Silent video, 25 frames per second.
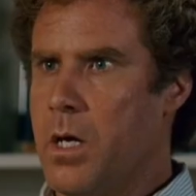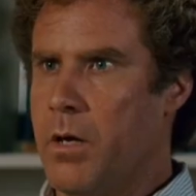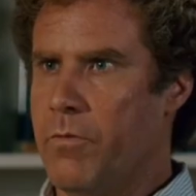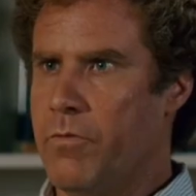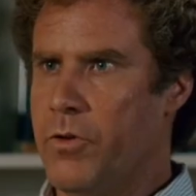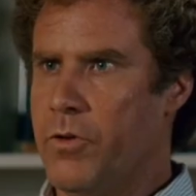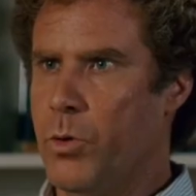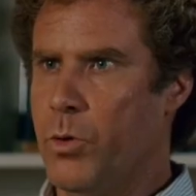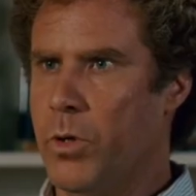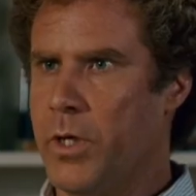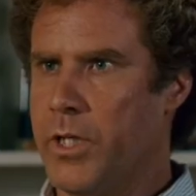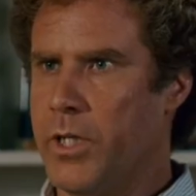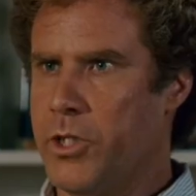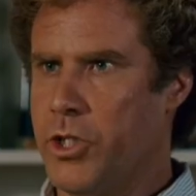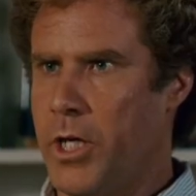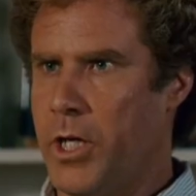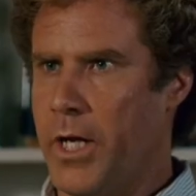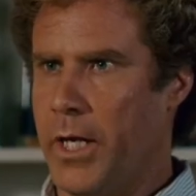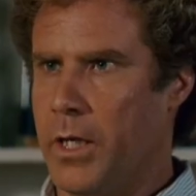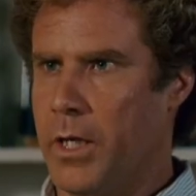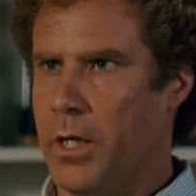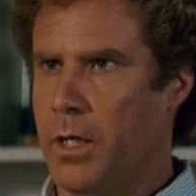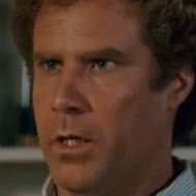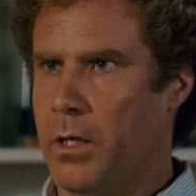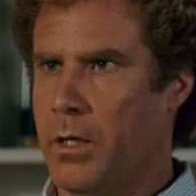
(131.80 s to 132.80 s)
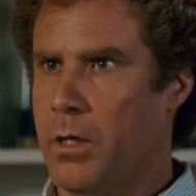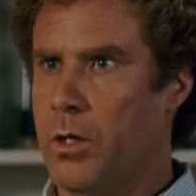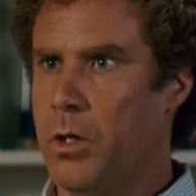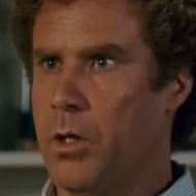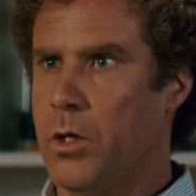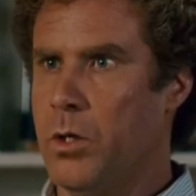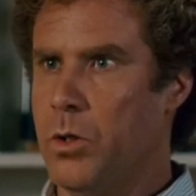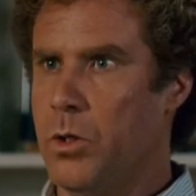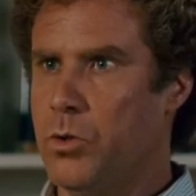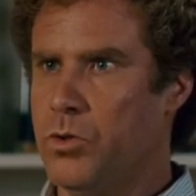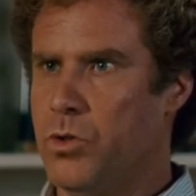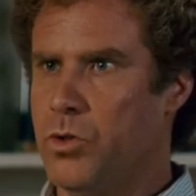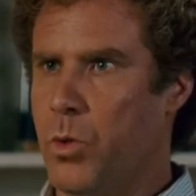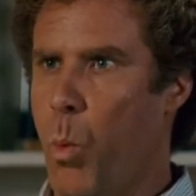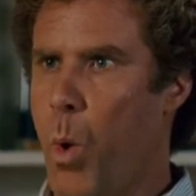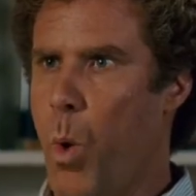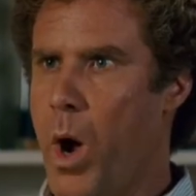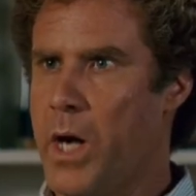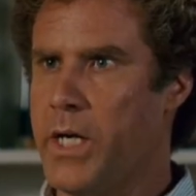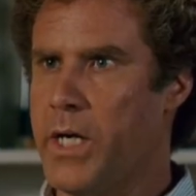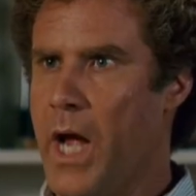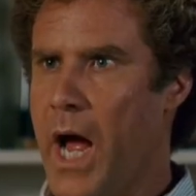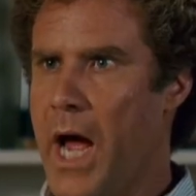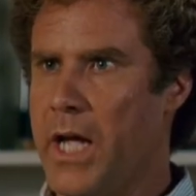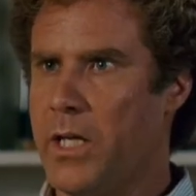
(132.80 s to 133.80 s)
If you were a chick, who's the
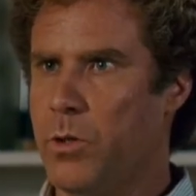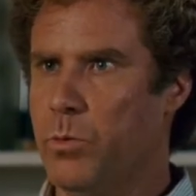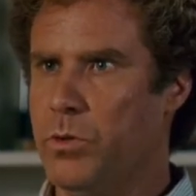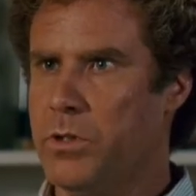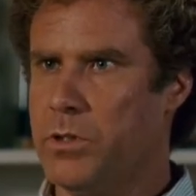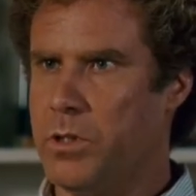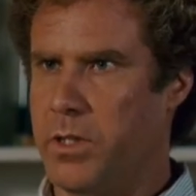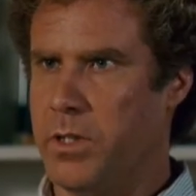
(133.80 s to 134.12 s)
one guy you would